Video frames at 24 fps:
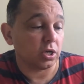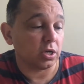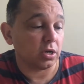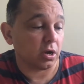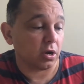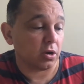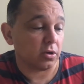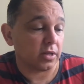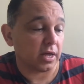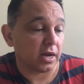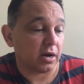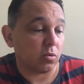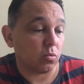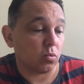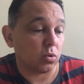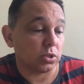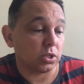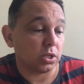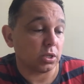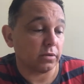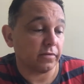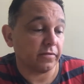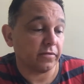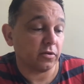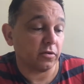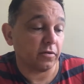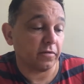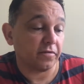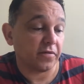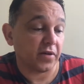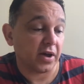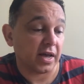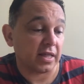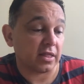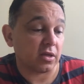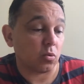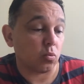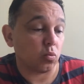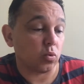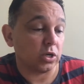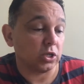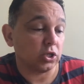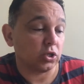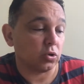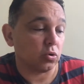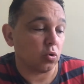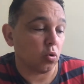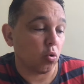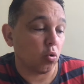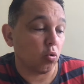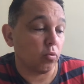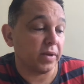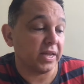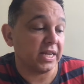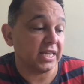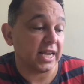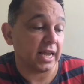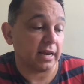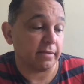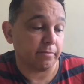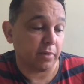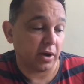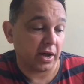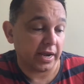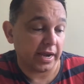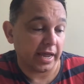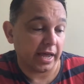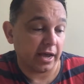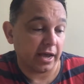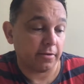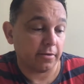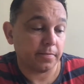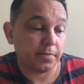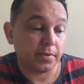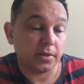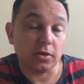know that it wasn't for your father we should all be dead by now.